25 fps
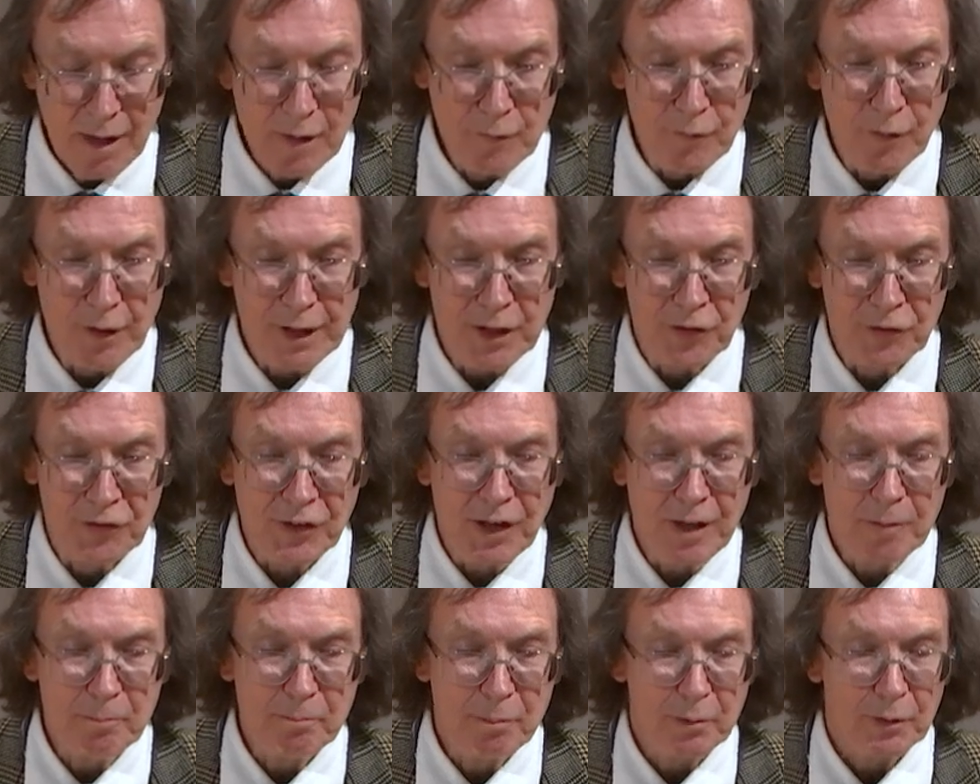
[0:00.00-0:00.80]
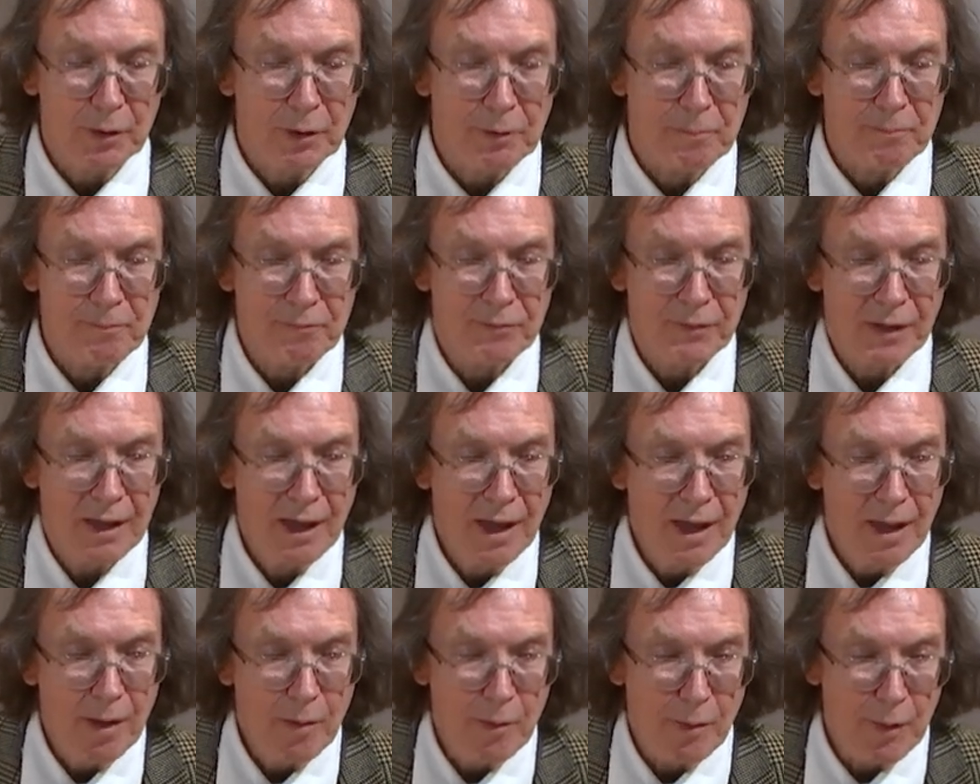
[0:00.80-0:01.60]
For example,
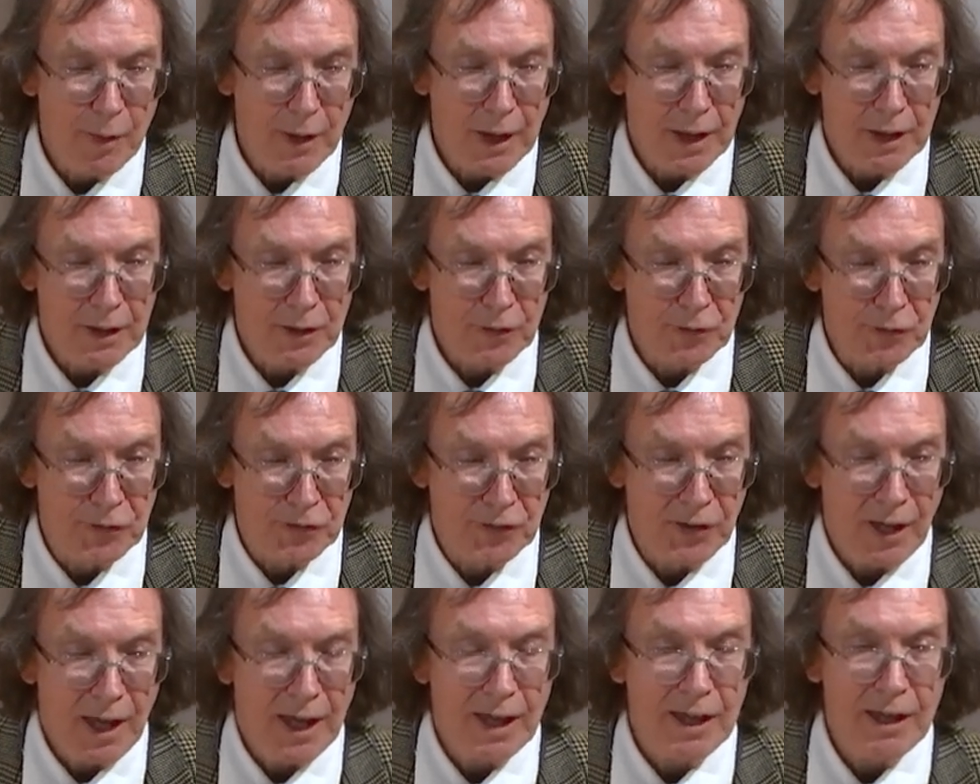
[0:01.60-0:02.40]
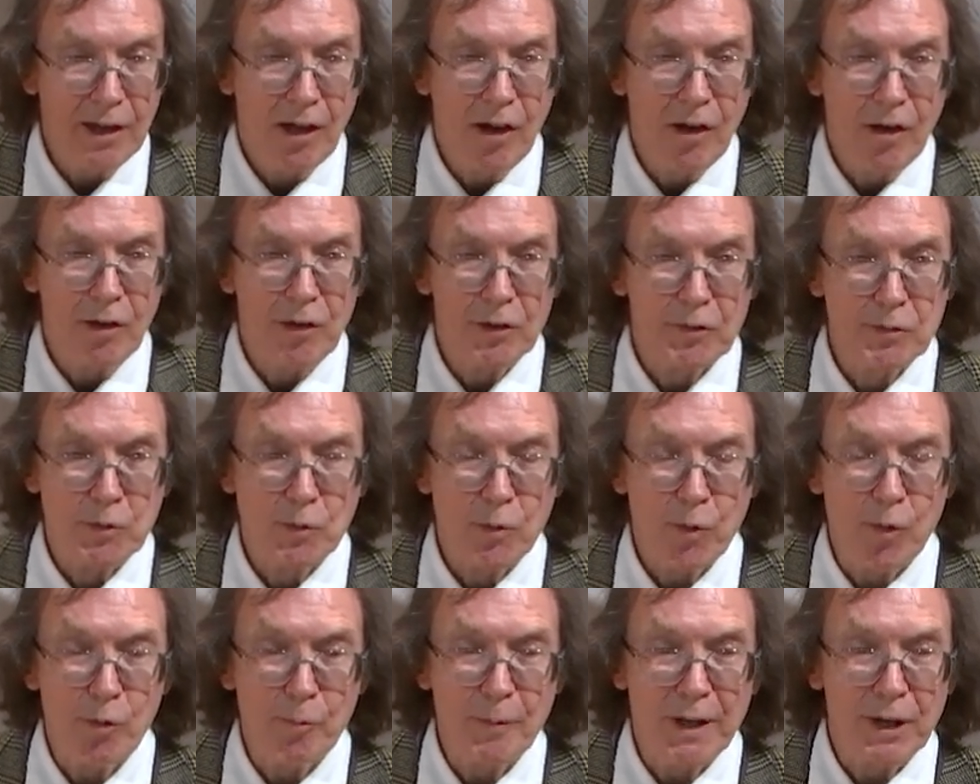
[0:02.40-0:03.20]
there's a
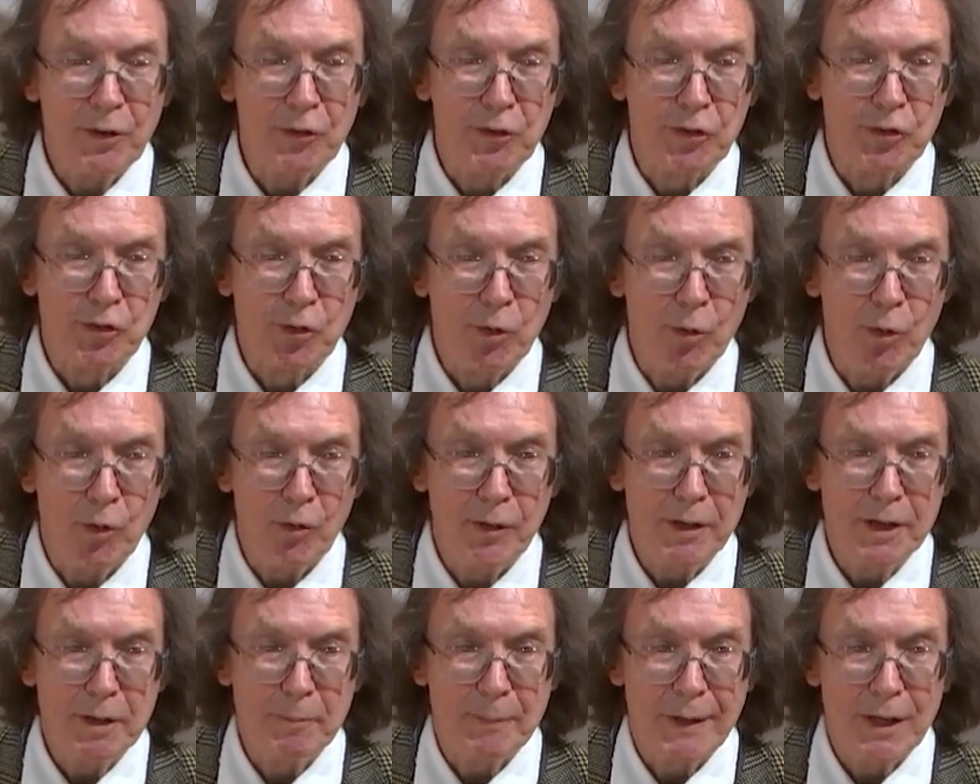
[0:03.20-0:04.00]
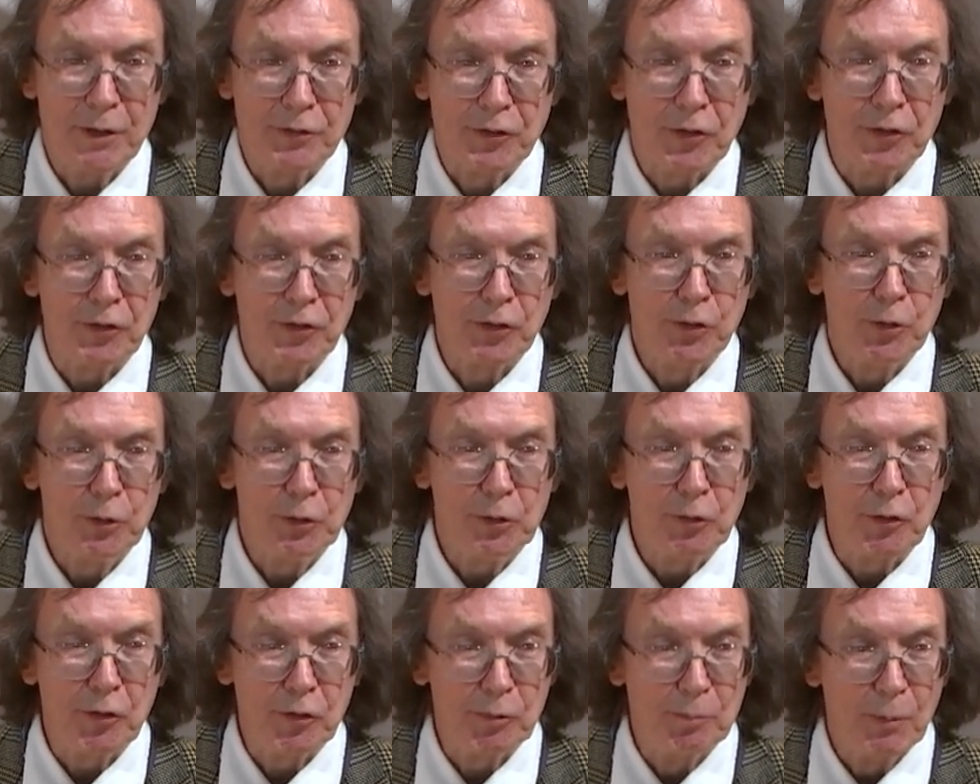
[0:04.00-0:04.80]
heartwarming story about a
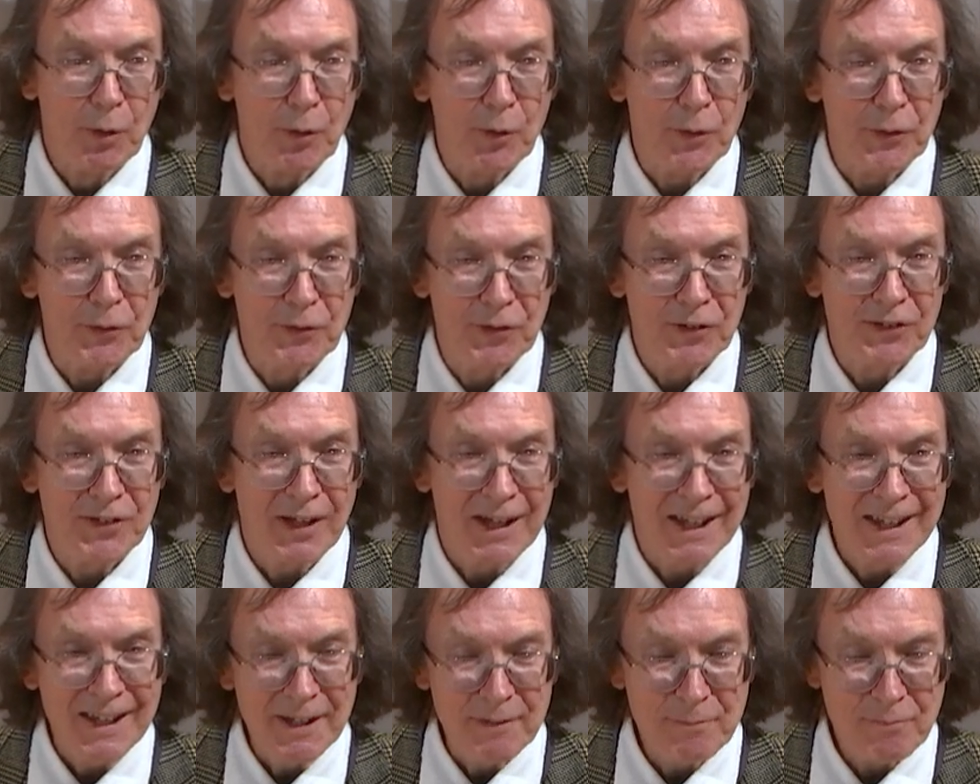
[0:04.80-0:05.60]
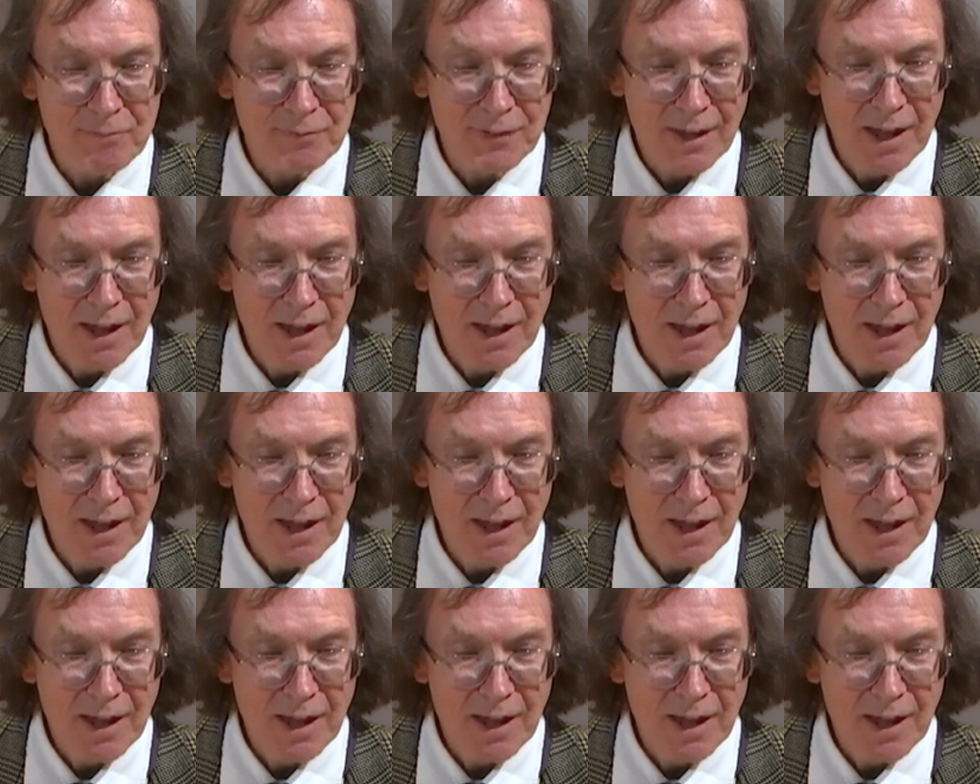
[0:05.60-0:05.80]
school sports day